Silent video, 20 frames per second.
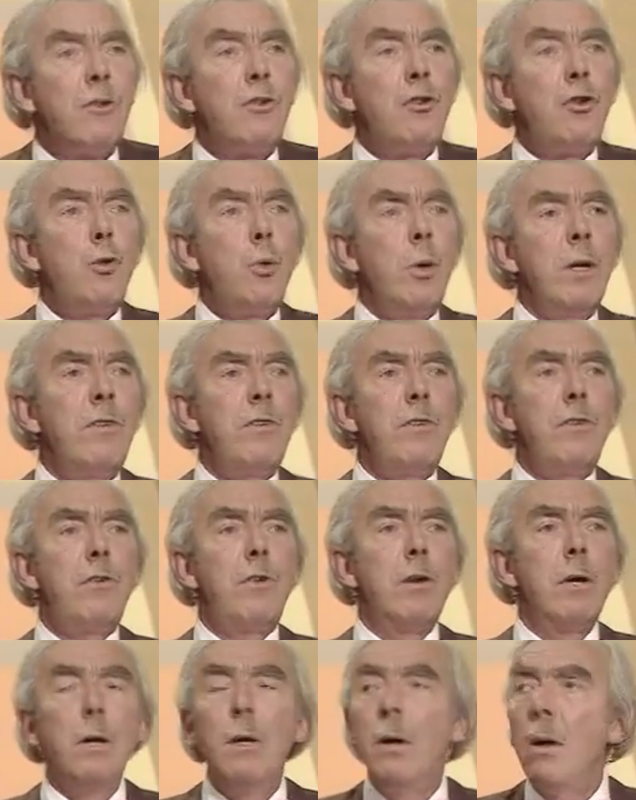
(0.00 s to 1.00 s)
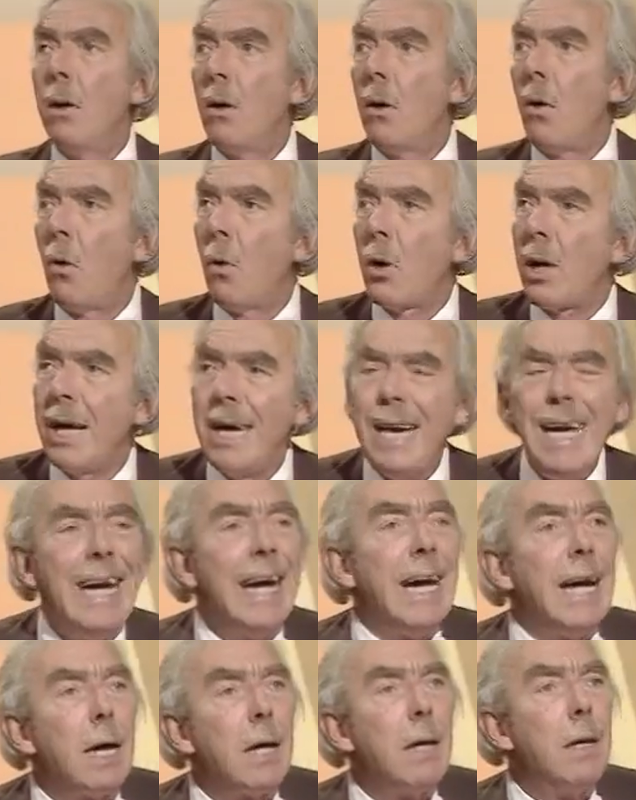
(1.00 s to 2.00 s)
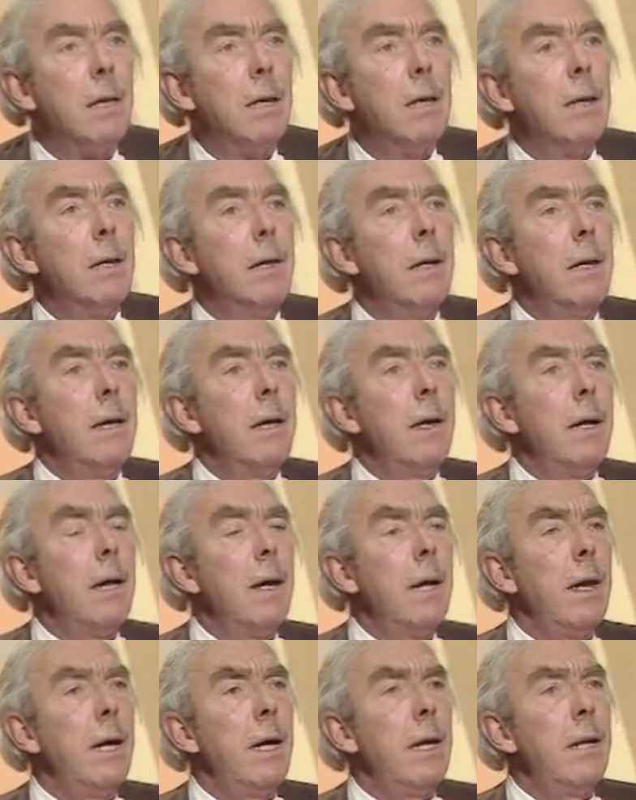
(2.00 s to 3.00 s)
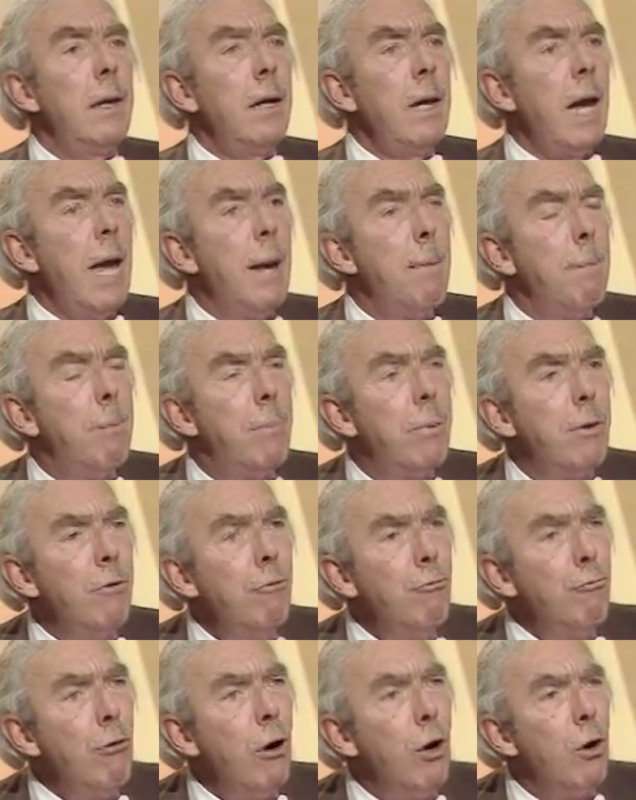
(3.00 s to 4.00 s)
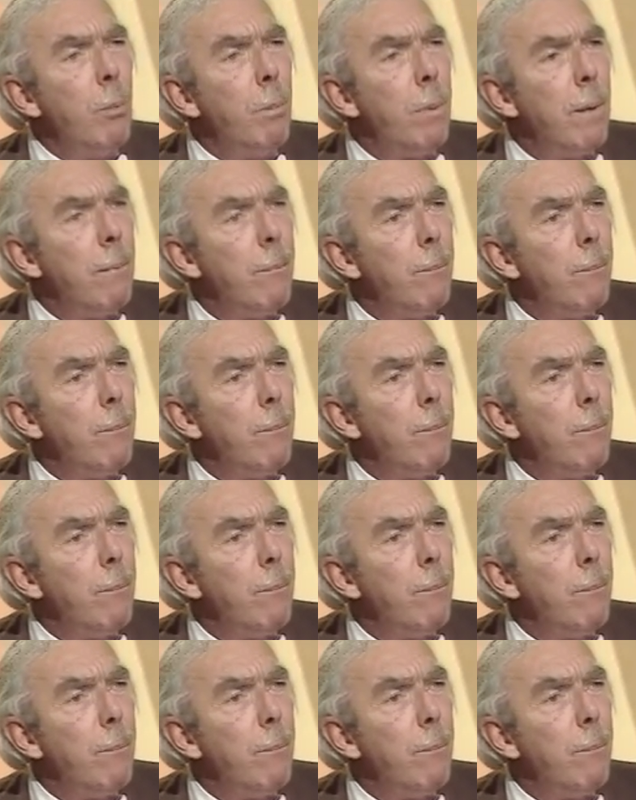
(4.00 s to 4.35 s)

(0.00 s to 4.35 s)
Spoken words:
twist or kink in a hempen rope.